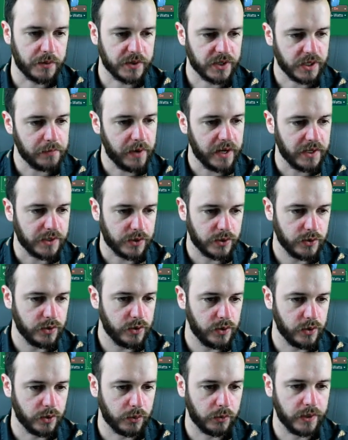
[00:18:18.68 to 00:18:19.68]
we're just going to make
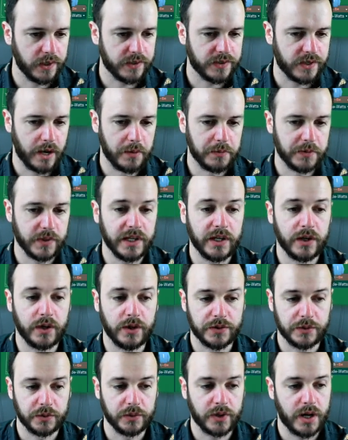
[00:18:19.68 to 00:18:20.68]
2 quick subs. Lee
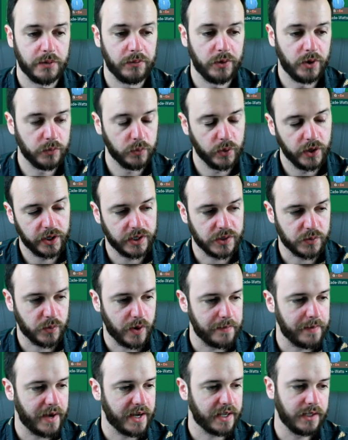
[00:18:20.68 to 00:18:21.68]
Hurst will come on, work his way
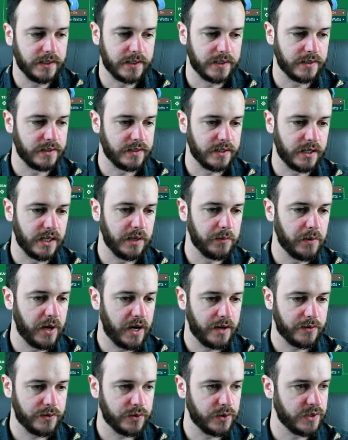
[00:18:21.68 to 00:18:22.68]
back into the team
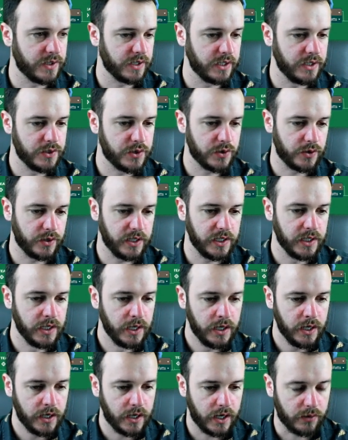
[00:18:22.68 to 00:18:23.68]
after his injury.
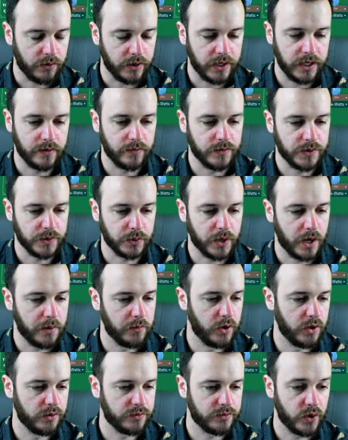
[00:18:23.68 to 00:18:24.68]
Ricky Evans will come
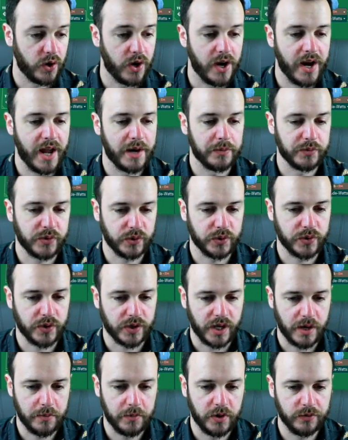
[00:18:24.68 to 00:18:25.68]
off. Ryan Adams will also
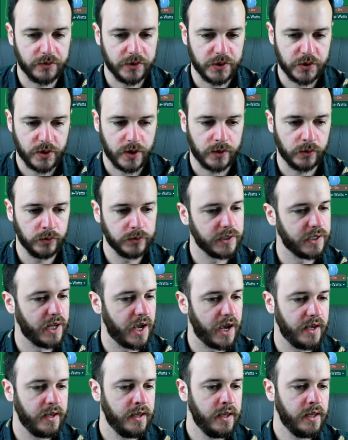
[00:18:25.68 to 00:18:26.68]
come off. He struggled
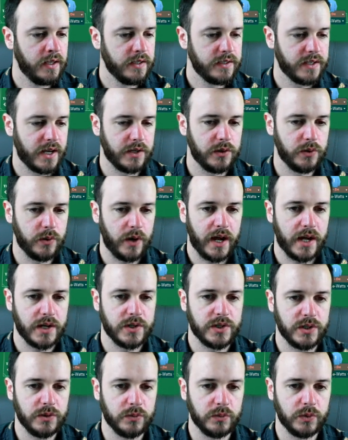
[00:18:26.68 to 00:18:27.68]
today. Daniel
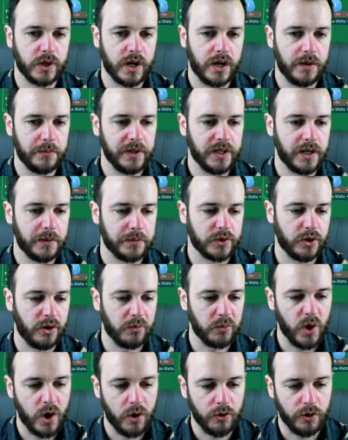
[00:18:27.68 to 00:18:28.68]
Adji will come in up top.
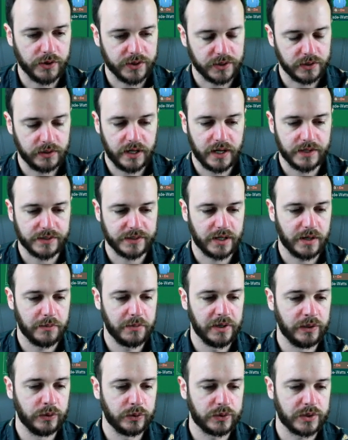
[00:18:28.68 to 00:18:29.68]
We'll hold on to the last sub
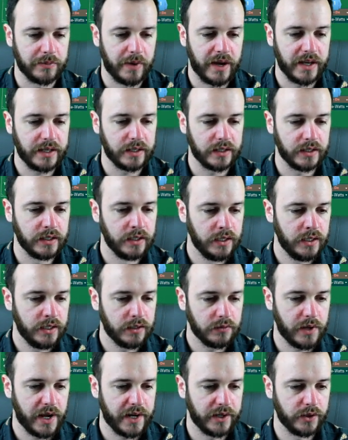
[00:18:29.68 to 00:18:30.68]
and look to make it
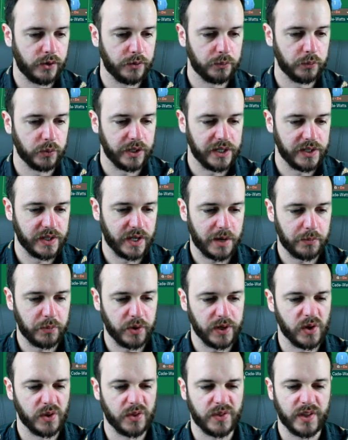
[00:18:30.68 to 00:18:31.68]
late on. We'll either
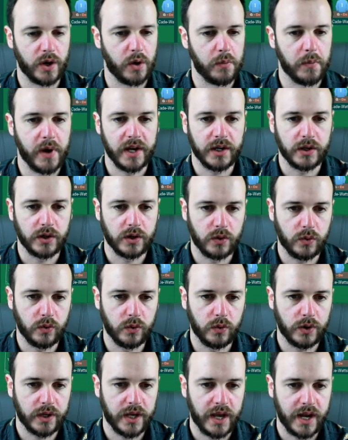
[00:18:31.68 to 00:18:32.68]
bring on Theo Baker
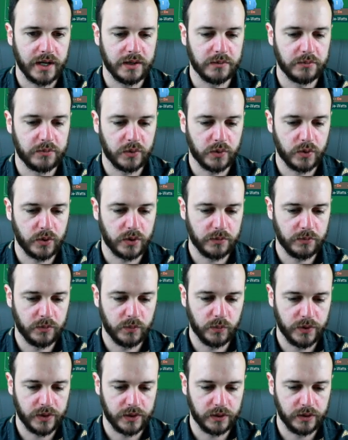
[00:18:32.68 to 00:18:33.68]
or Kane Brougham
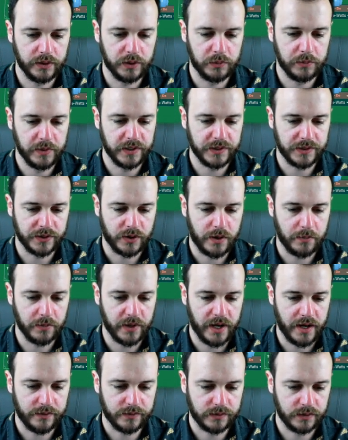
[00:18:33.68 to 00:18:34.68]
with a little bit of time
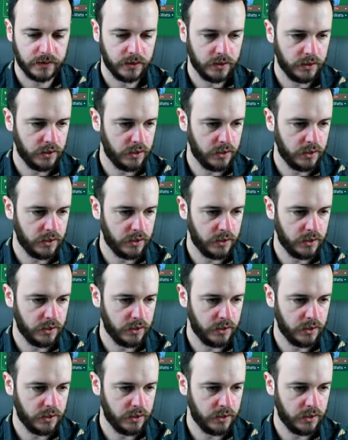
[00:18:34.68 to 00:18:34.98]
left.